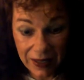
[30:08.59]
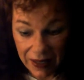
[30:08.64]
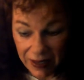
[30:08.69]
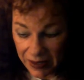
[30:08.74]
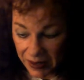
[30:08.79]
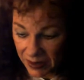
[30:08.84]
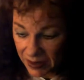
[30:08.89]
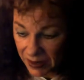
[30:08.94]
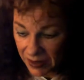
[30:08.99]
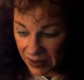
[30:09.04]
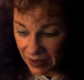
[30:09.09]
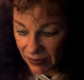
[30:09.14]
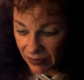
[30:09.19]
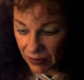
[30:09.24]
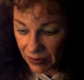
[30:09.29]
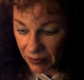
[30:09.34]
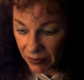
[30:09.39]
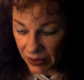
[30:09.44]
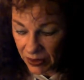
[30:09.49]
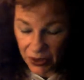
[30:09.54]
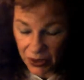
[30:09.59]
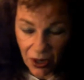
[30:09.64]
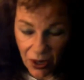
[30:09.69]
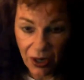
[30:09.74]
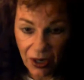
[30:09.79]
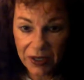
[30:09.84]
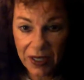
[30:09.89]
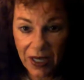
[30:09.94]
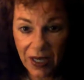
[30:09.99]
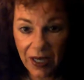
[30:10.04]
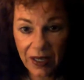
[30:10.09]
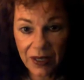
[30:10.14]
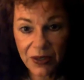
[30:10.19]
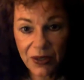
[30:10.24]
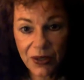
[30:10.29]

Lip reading: It's even bizarre tight.